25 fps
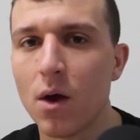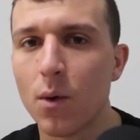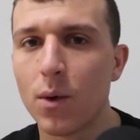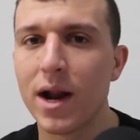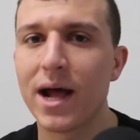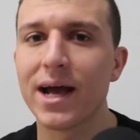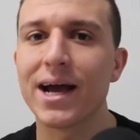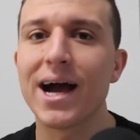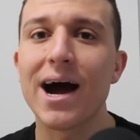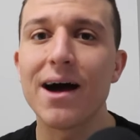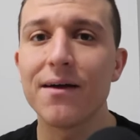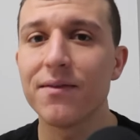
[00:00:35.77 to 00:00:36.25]

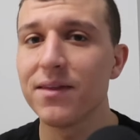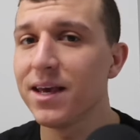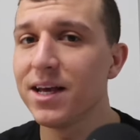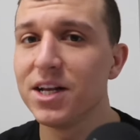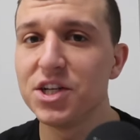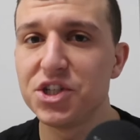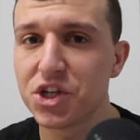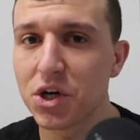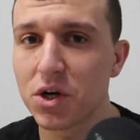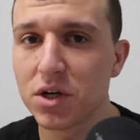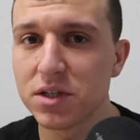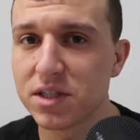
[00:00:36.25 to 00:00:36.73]
When I got in the
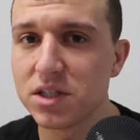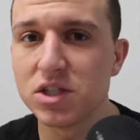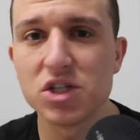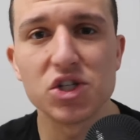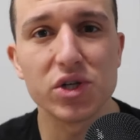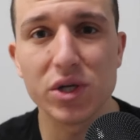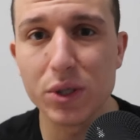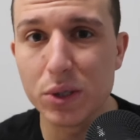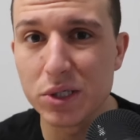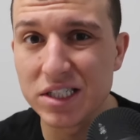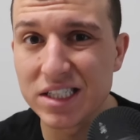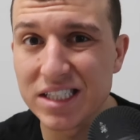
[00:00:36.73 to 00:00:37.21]
insurance
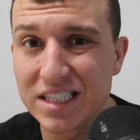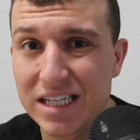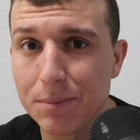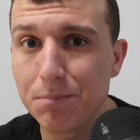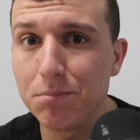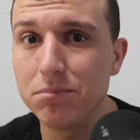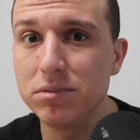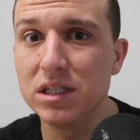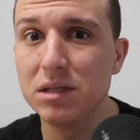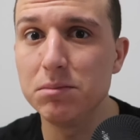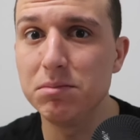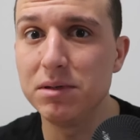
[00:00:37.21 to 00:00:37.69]
industry, it was
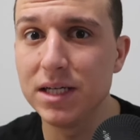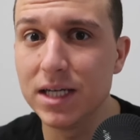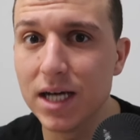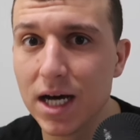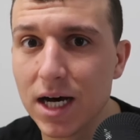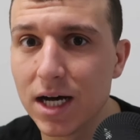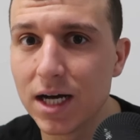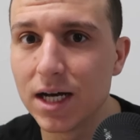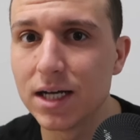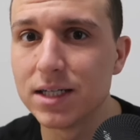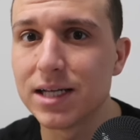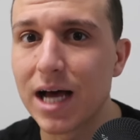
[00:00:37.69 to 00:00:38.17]
simply
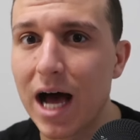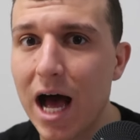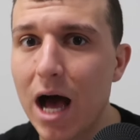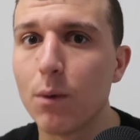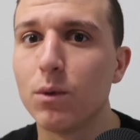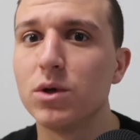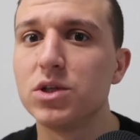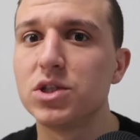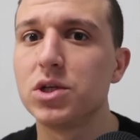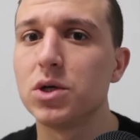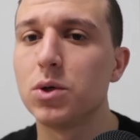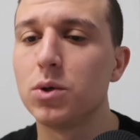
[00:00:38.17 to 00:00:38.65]
because I
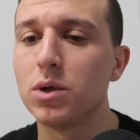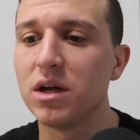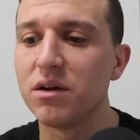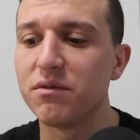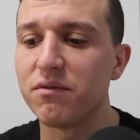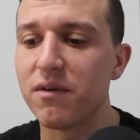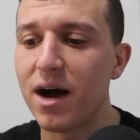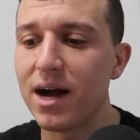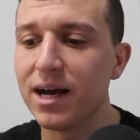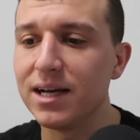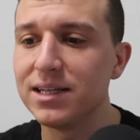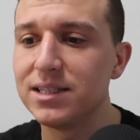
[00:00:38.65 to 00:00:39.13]
was told
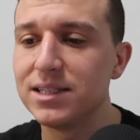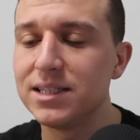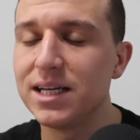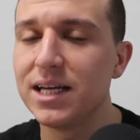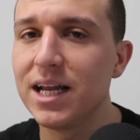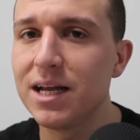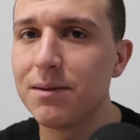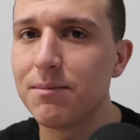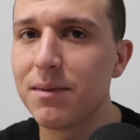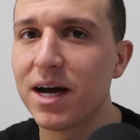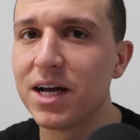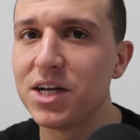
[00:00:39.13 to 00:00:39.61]
if I
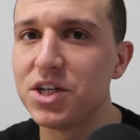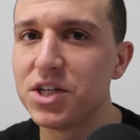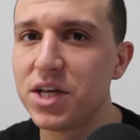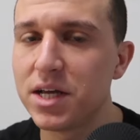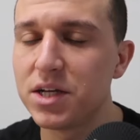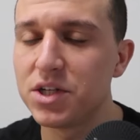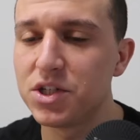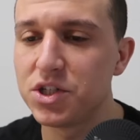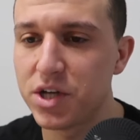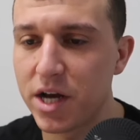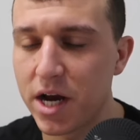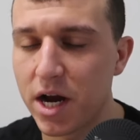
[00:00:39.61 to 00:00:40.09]
sit in my
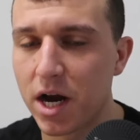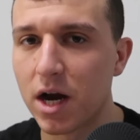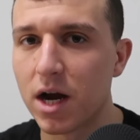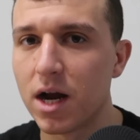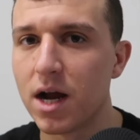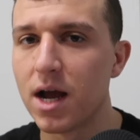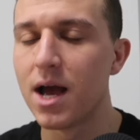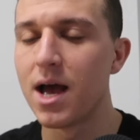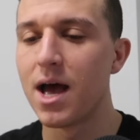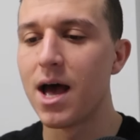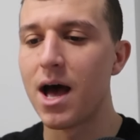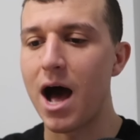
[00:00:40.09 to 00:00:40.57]

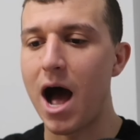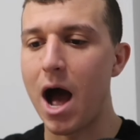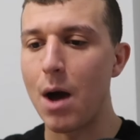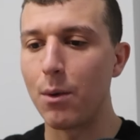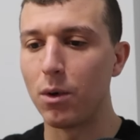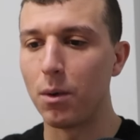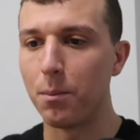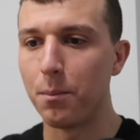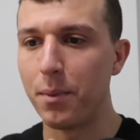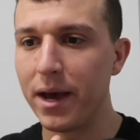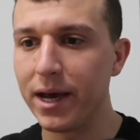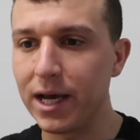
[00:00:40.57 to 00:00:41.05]
chair, I
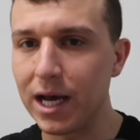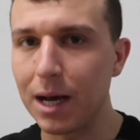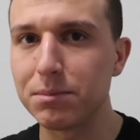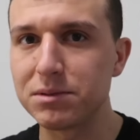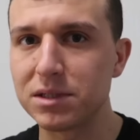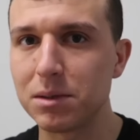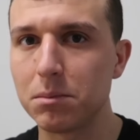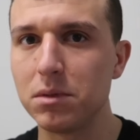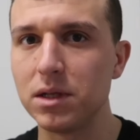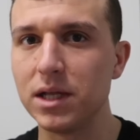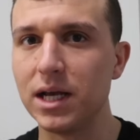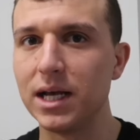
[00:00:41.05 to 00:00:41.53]
will pick up
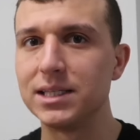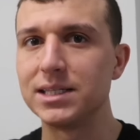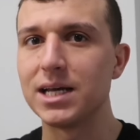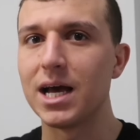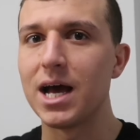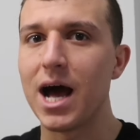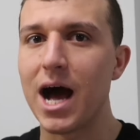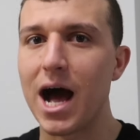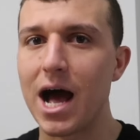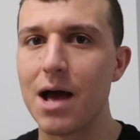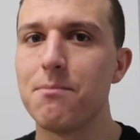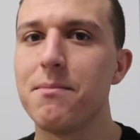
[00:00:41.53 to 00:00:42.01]
some leads,
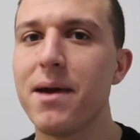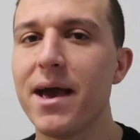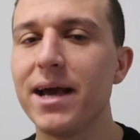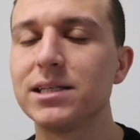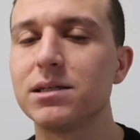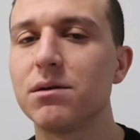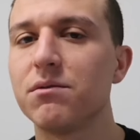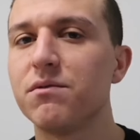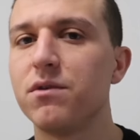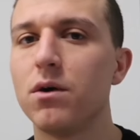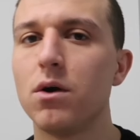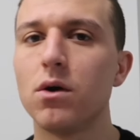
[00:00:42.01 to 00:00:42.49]
I make
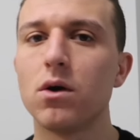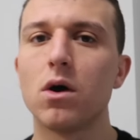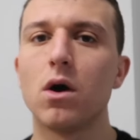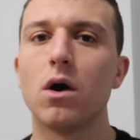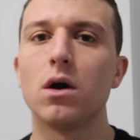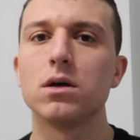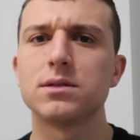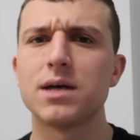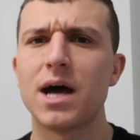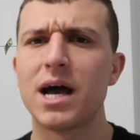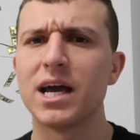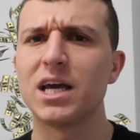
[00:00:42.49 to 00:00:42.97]
some phone
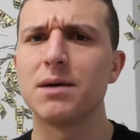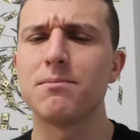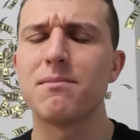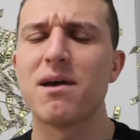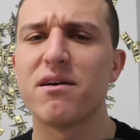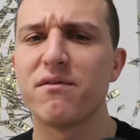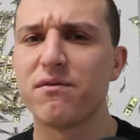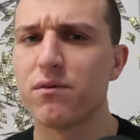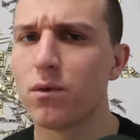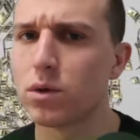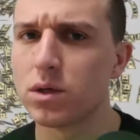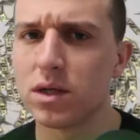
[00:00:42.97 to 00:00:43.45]
calls, I can
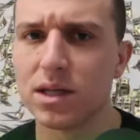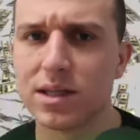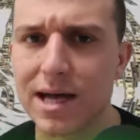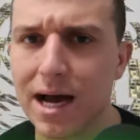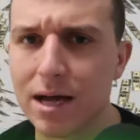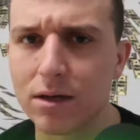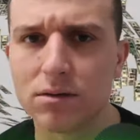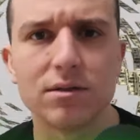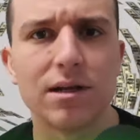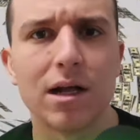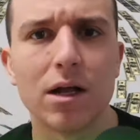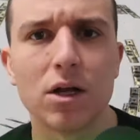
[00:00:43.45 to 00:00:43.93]
make
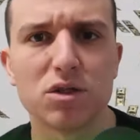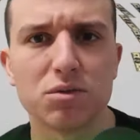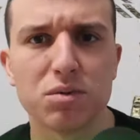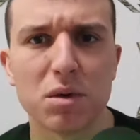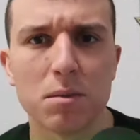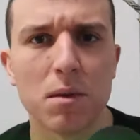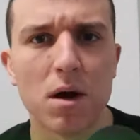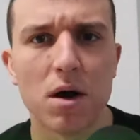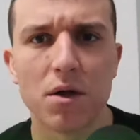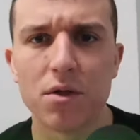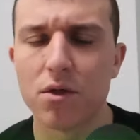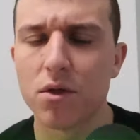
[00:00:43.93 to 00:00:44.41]
$40,000
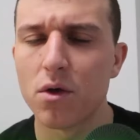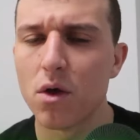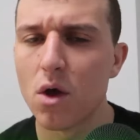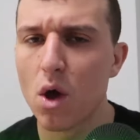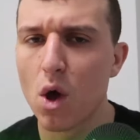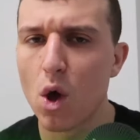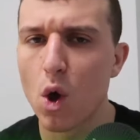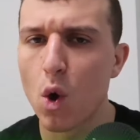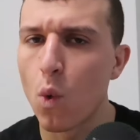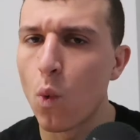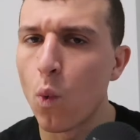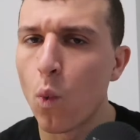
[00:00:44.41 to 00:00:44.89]
per month.
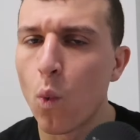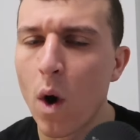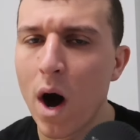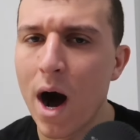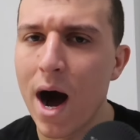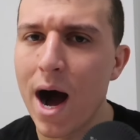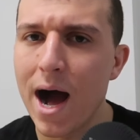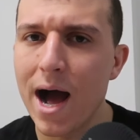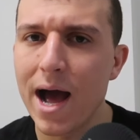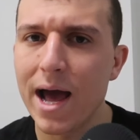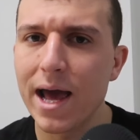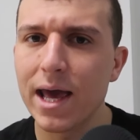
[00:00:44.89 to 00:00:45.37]

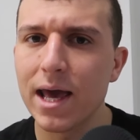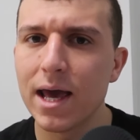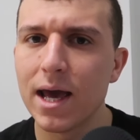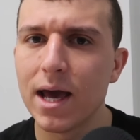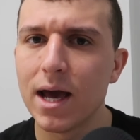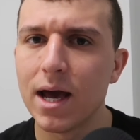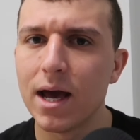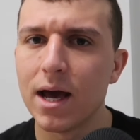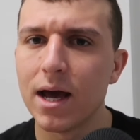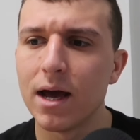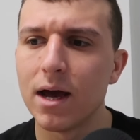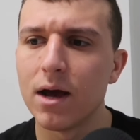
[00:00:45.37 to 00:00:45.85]
Why?
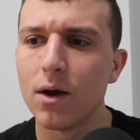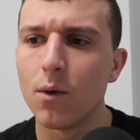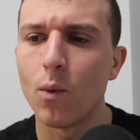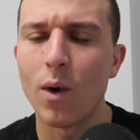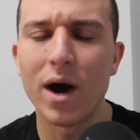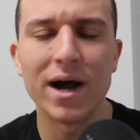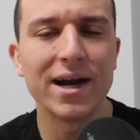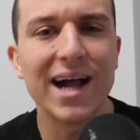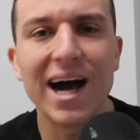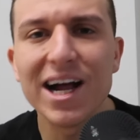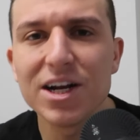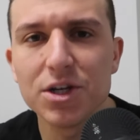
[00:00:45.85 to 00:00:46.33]

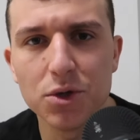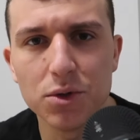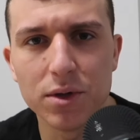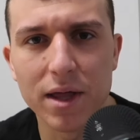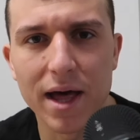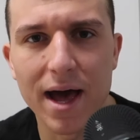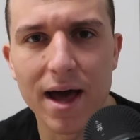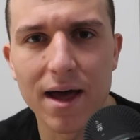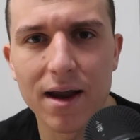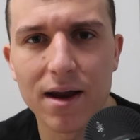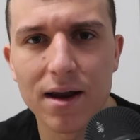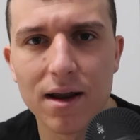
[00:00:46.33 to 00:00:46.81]
Why not do
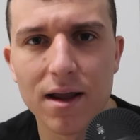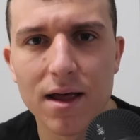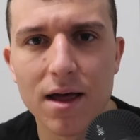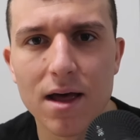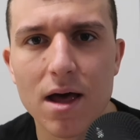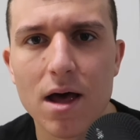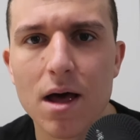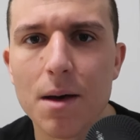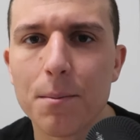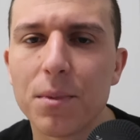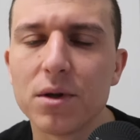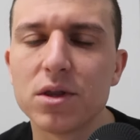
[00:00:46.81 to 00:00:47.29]
that?
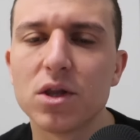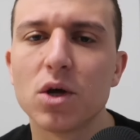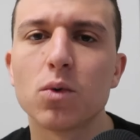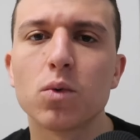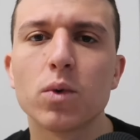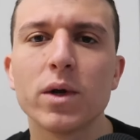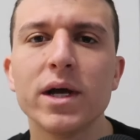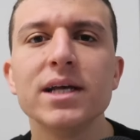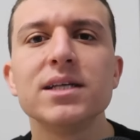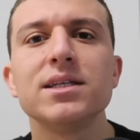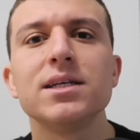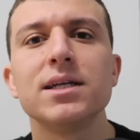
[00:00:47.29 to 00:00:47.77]
But the
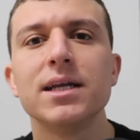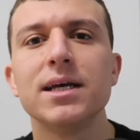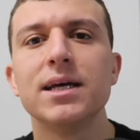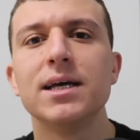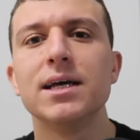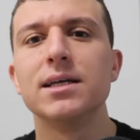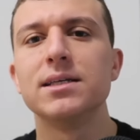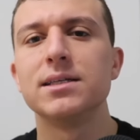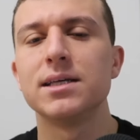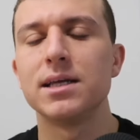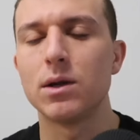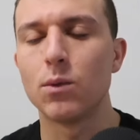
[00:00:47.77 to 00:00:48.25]
reason
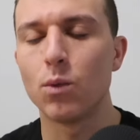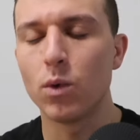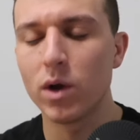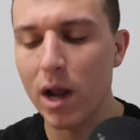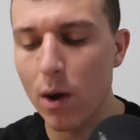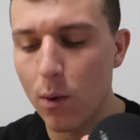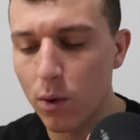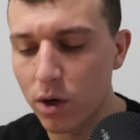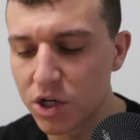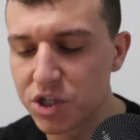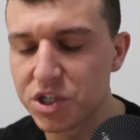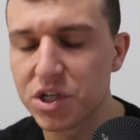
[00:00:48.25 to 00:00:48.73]
is, and what
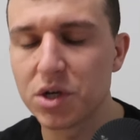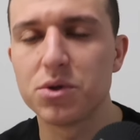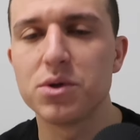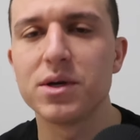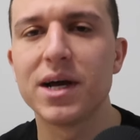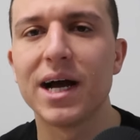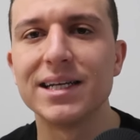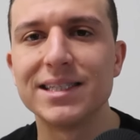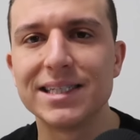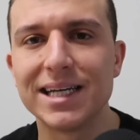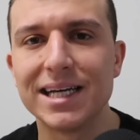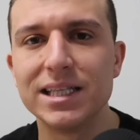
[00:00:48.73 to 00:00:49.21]
I want to share with
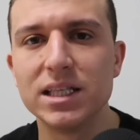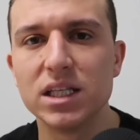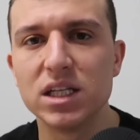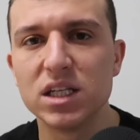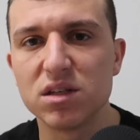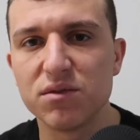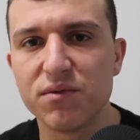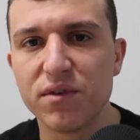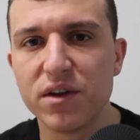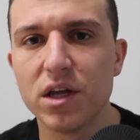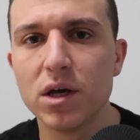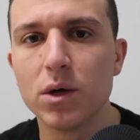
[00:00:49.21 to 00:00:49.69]
you guys in
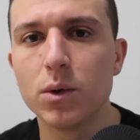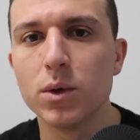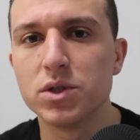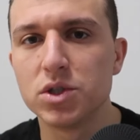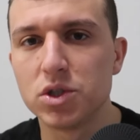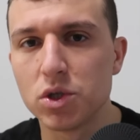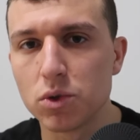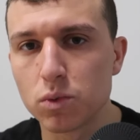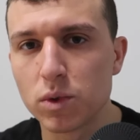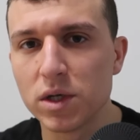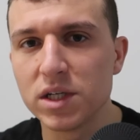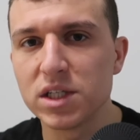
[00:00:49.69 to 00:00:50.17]
this video
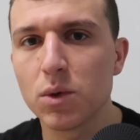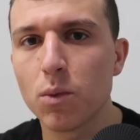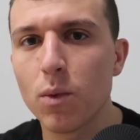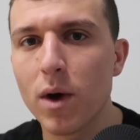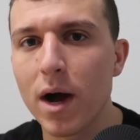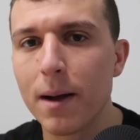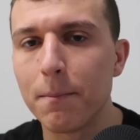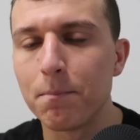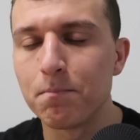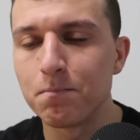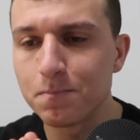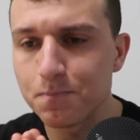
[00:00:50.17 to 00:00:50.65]
is the reason
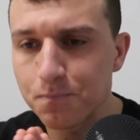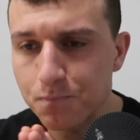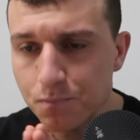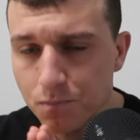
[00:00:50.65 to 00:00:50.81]
why